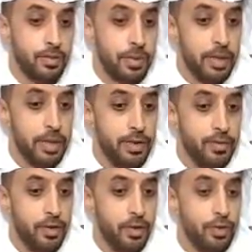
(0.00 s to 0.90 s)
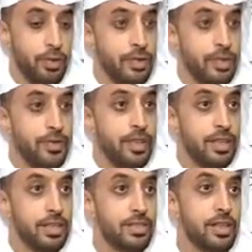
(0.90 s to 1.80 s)
been here for over 7
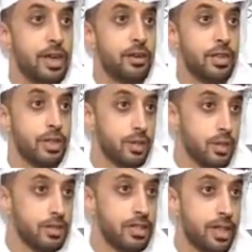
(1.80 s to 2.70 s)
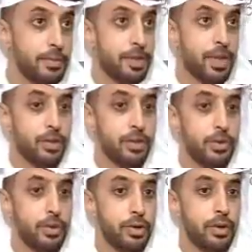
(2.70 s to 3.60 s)
years now in the tallest diamond tower in the
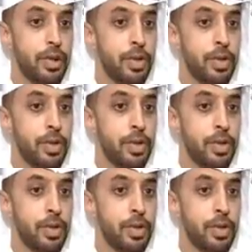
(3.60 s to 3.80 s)
world.